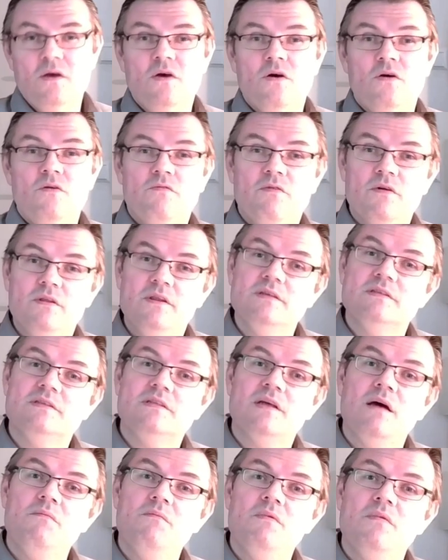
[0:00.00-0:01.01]
For this
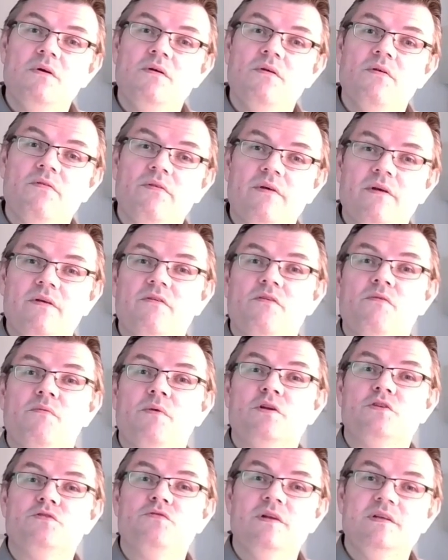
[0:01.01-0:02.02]
time, thank you very
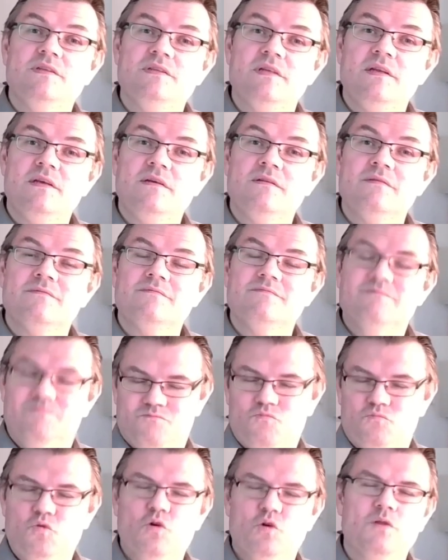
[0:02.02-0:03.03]
much for listening.
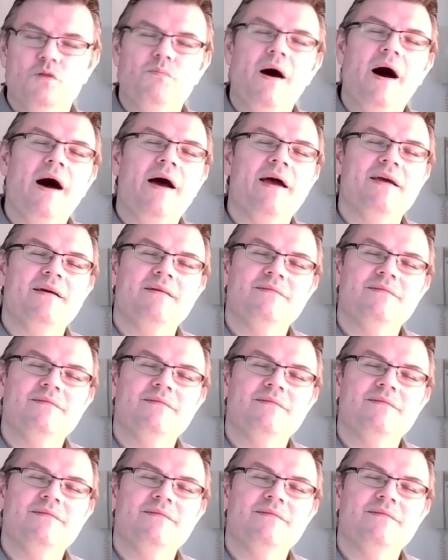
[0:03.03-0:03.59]
Goodbye.